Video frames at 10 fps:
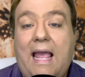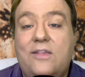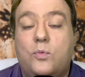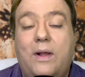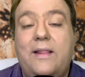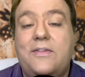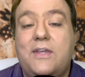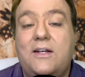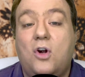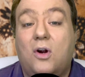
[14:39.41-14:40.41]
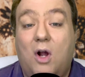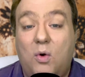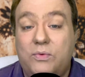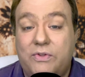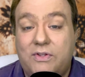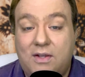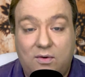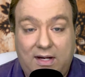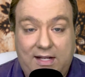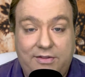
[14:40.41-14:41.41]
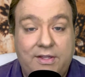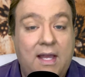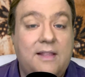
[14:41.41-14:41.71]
as well as in her own series,